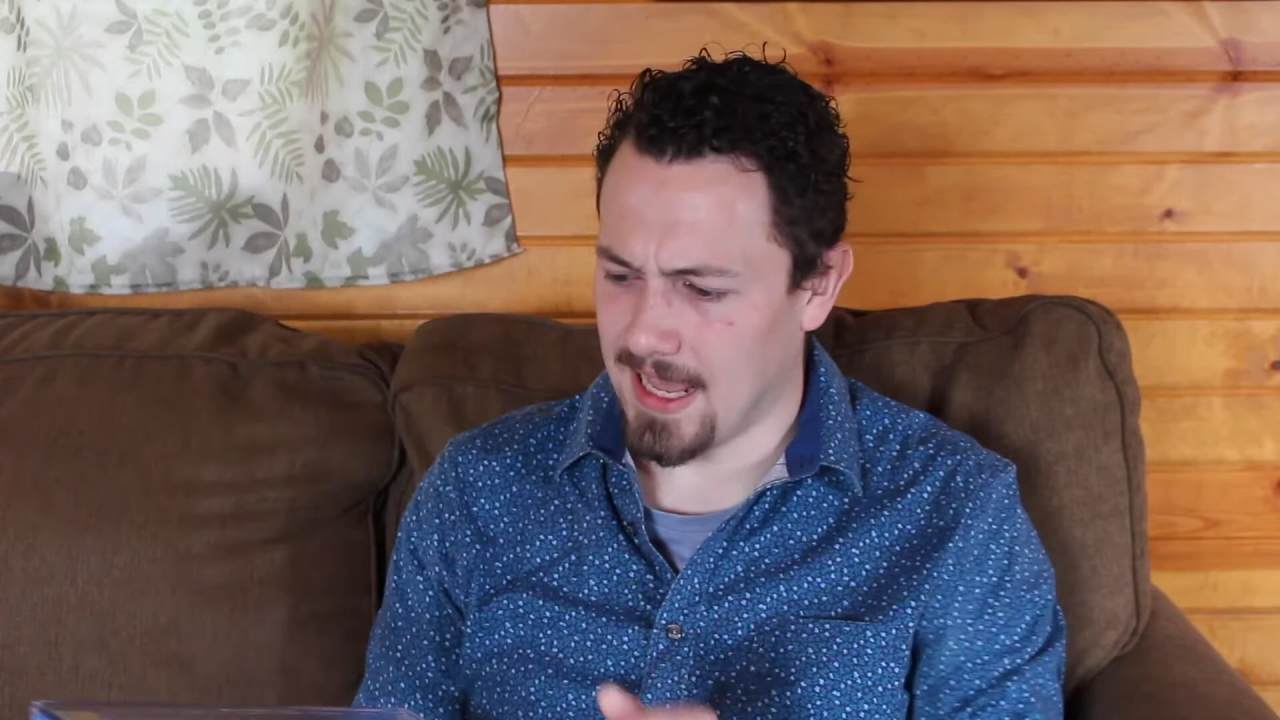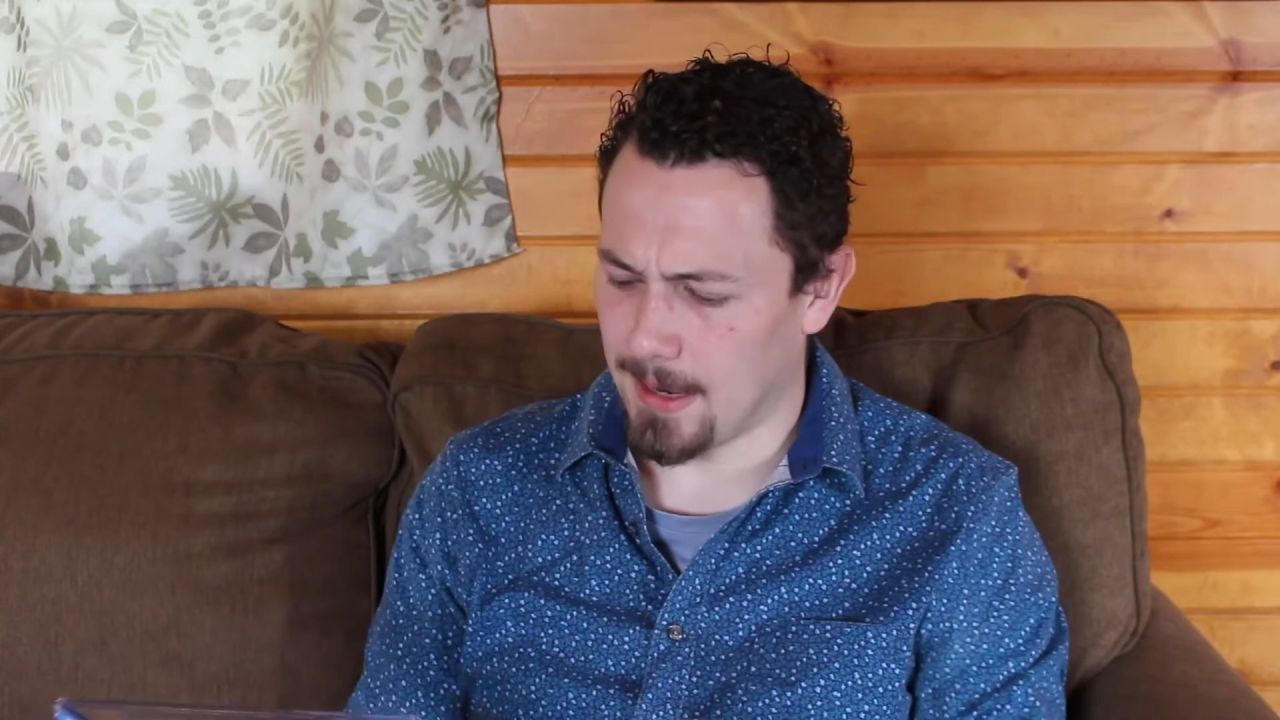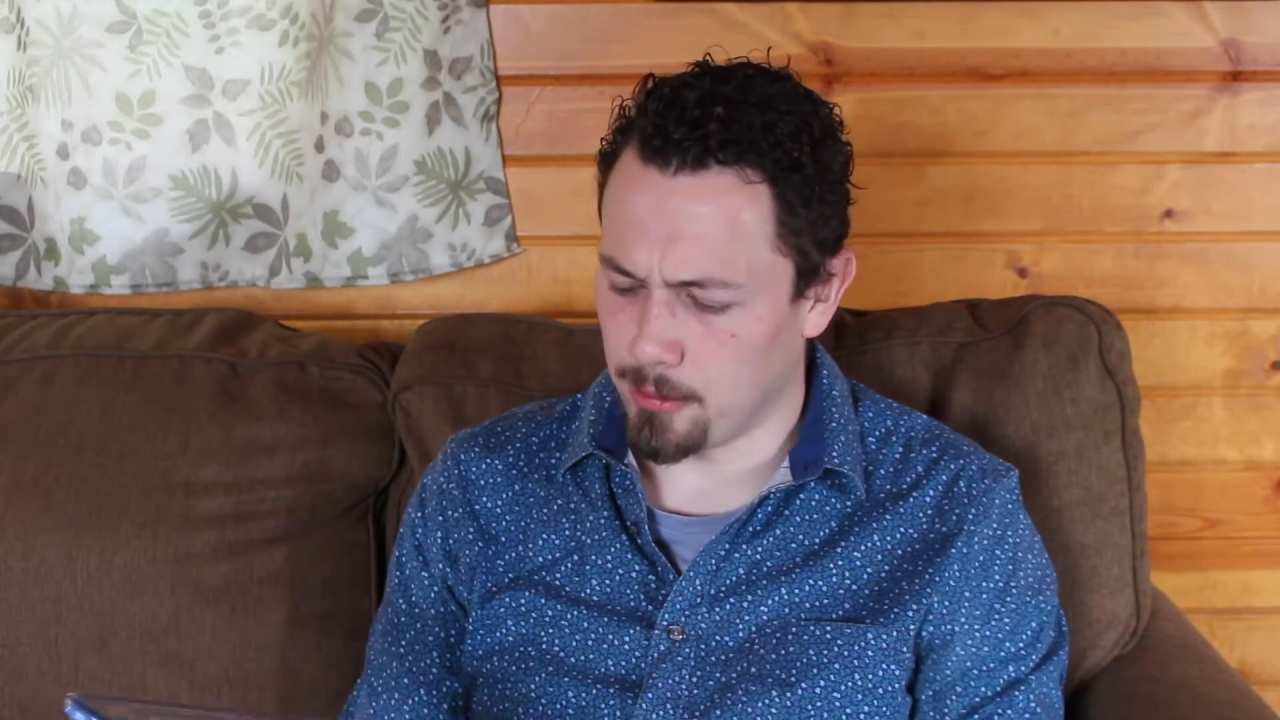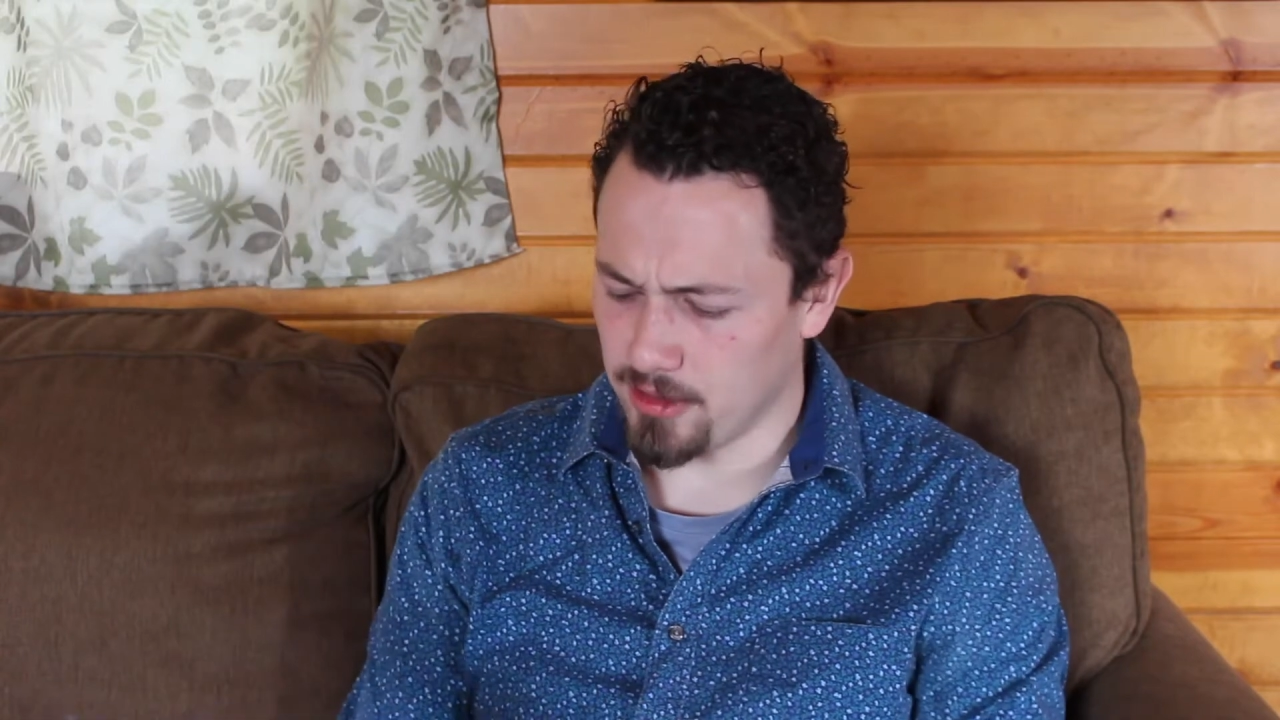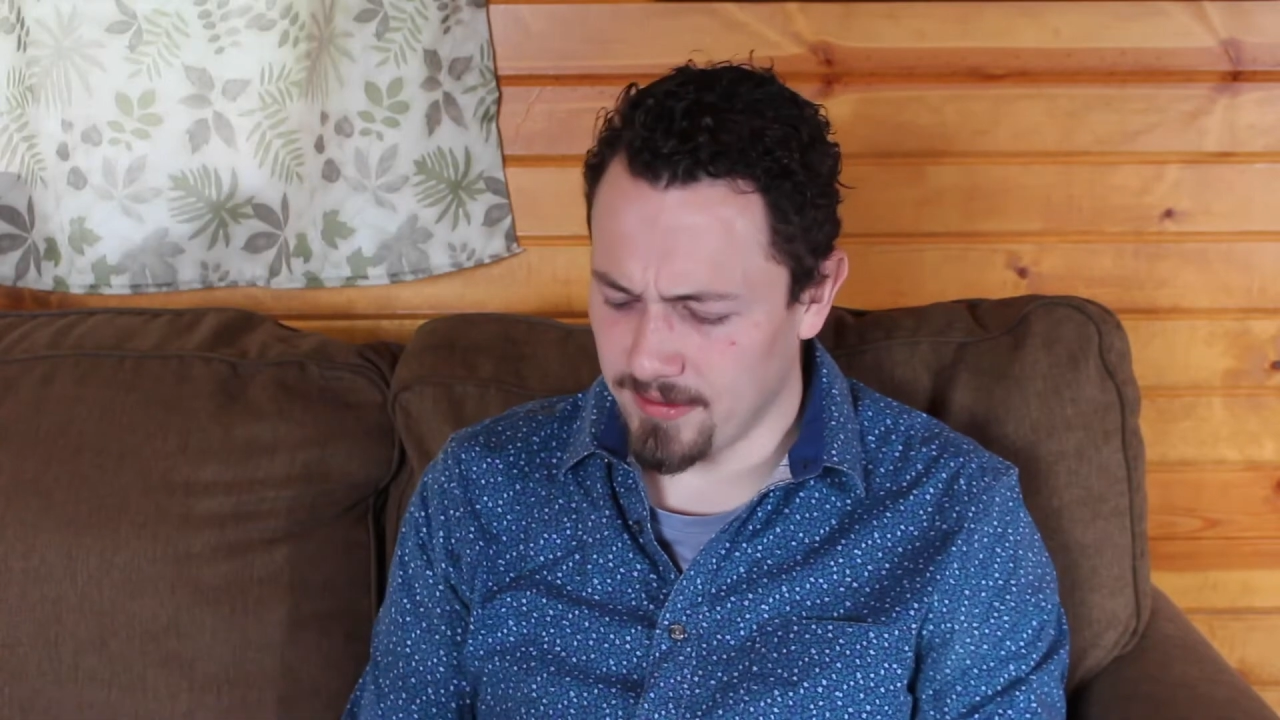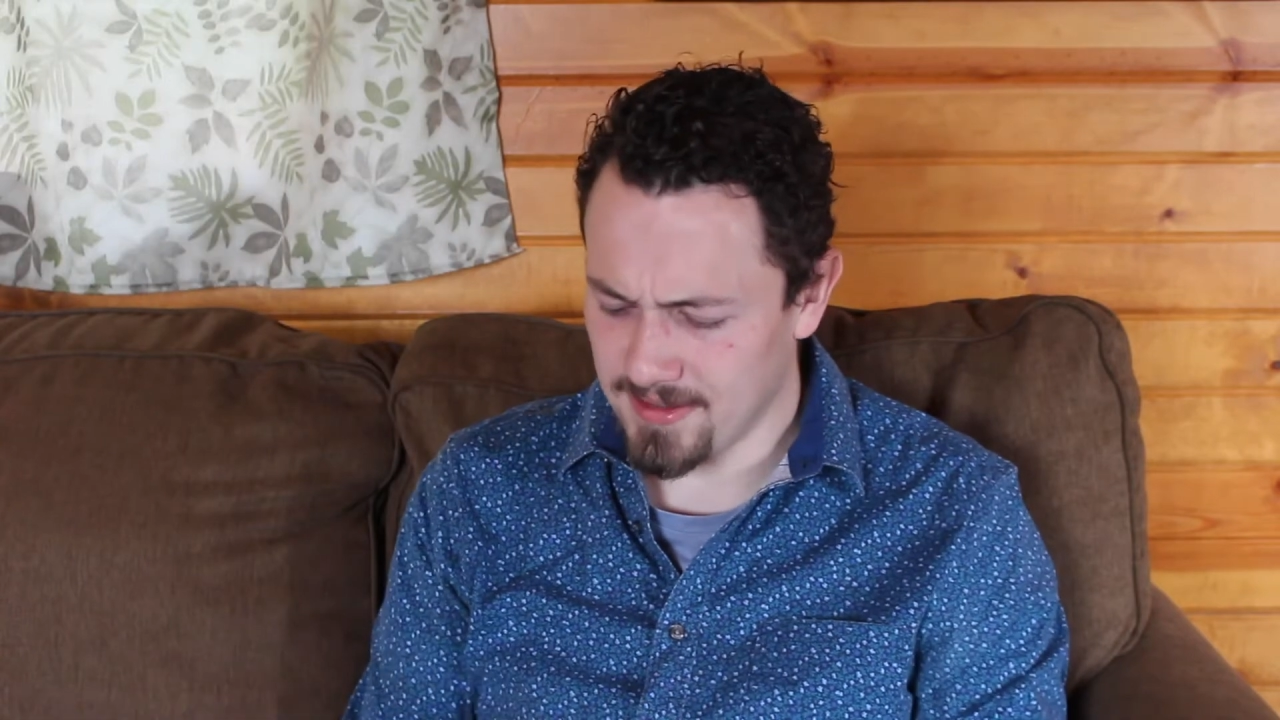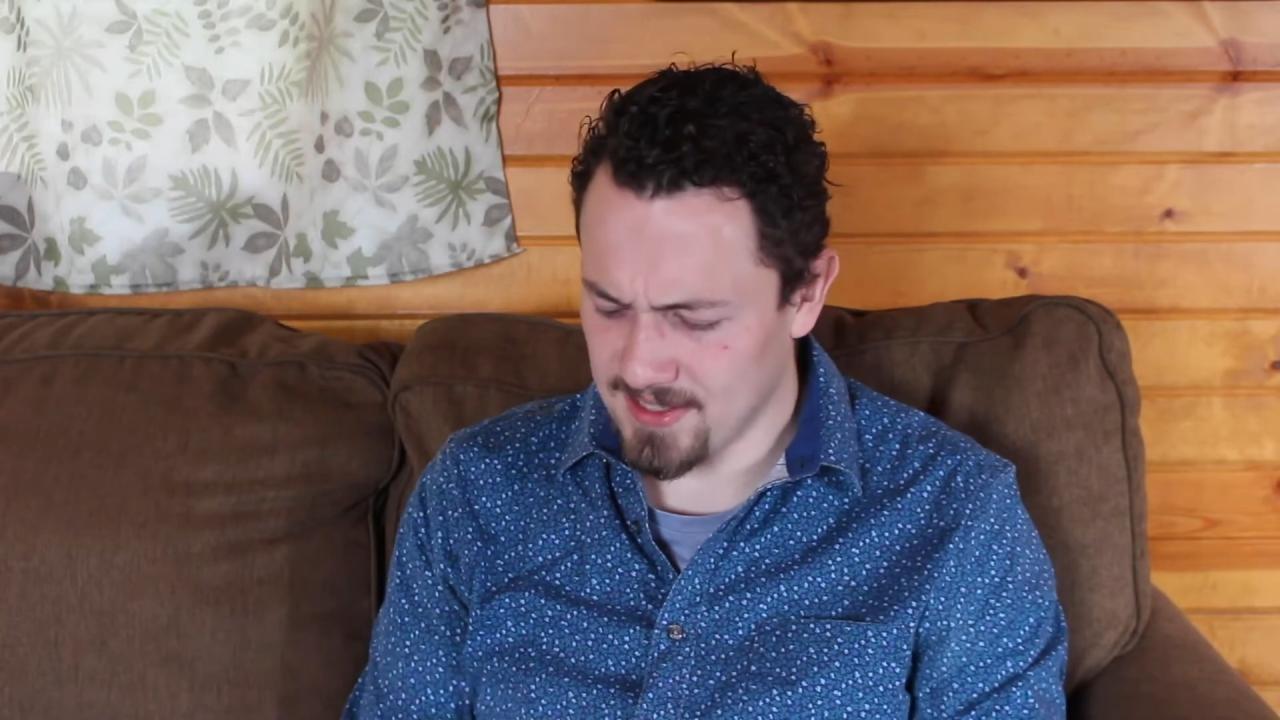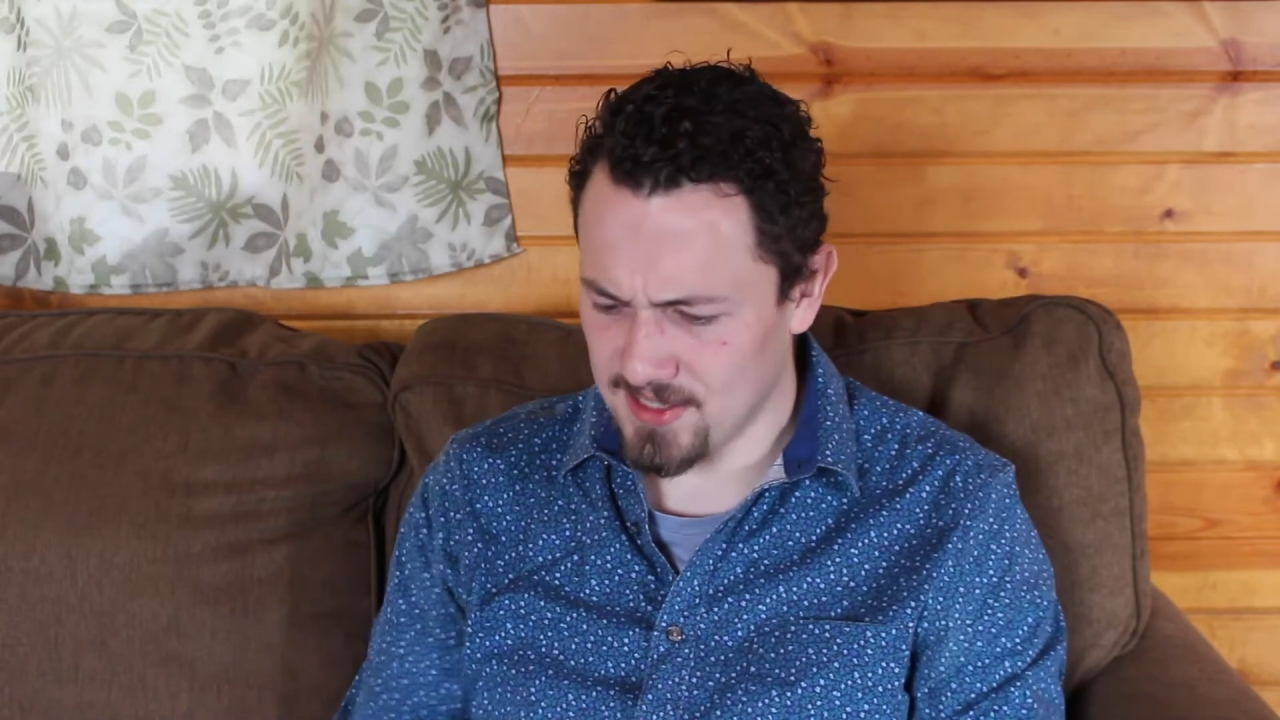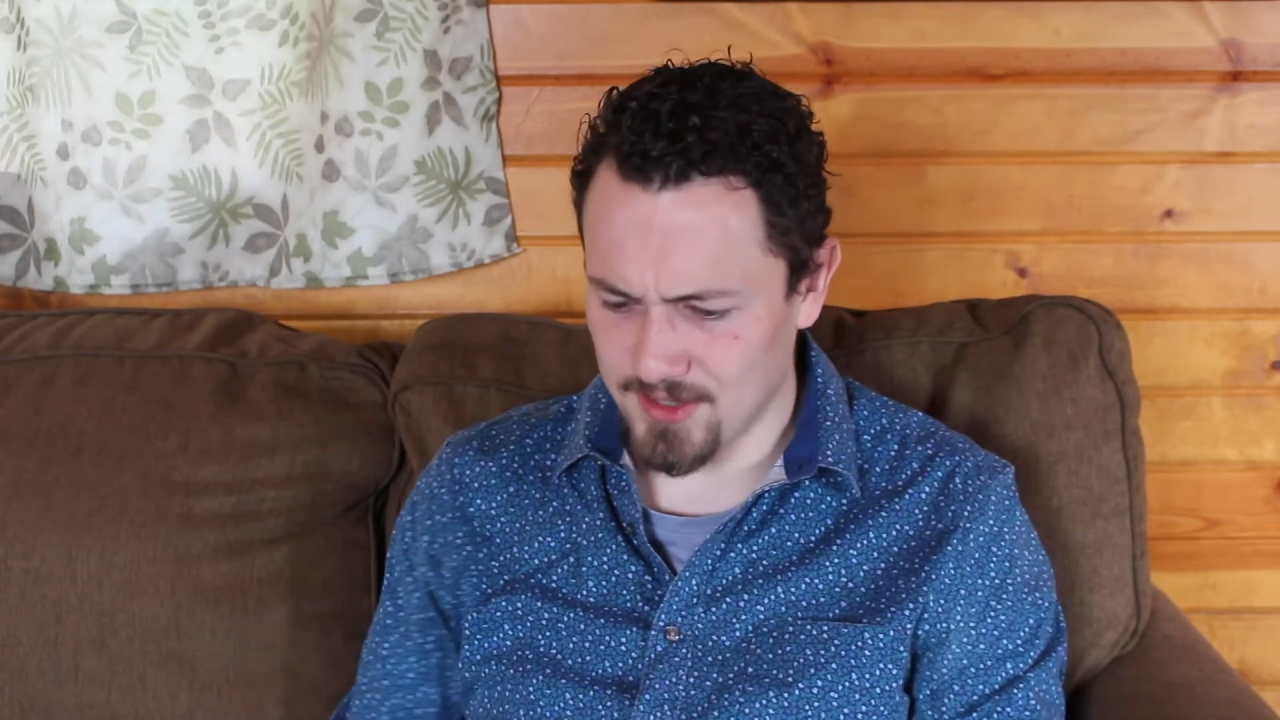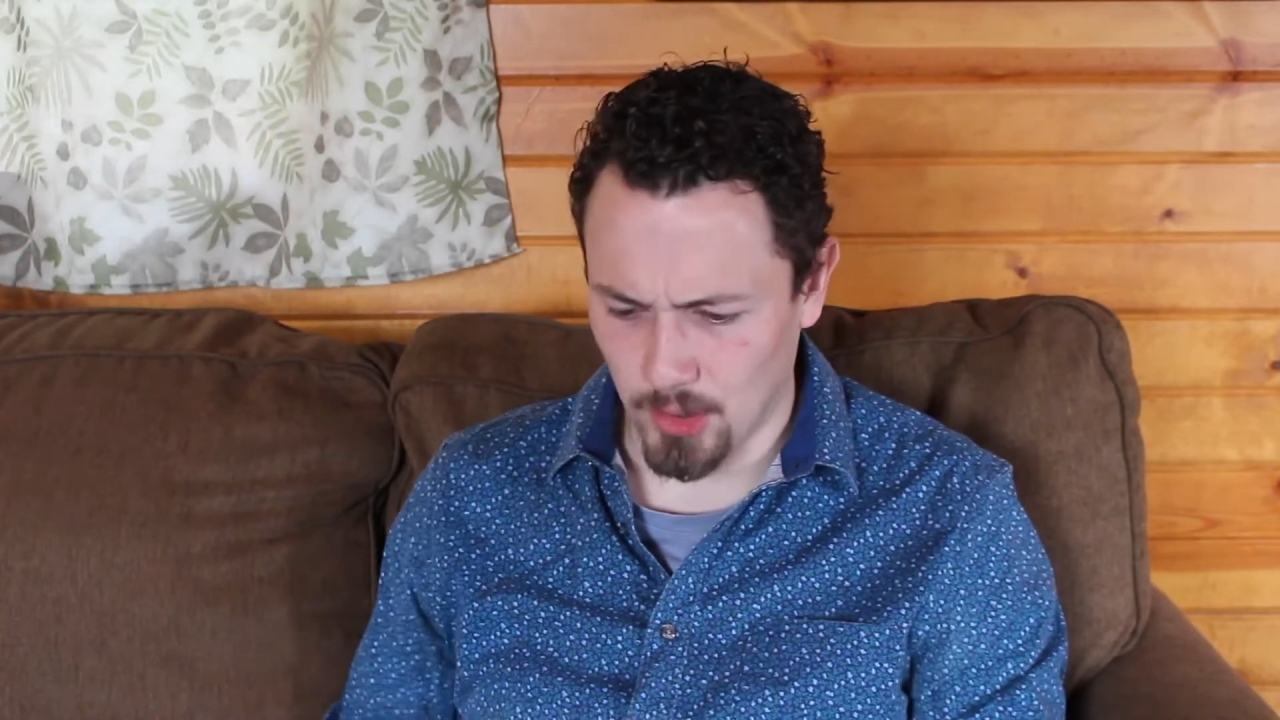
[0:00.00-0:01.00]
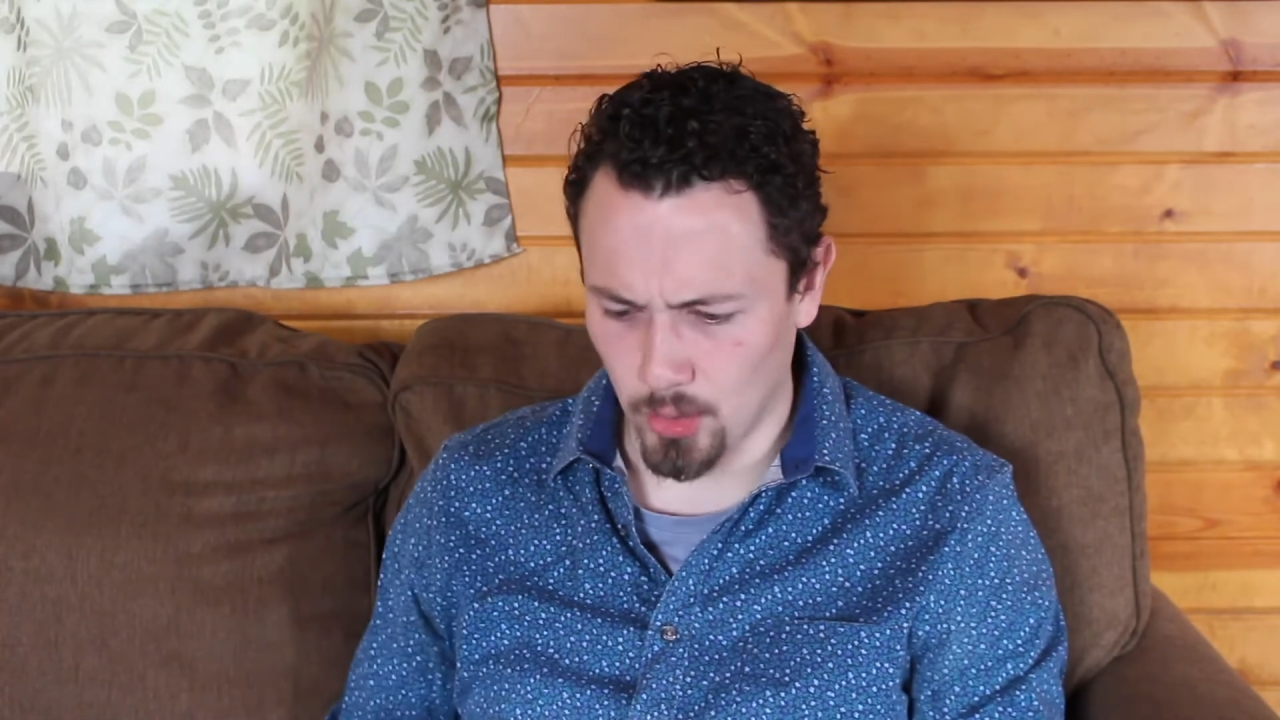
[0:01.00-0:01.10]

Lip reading: And I believe this is the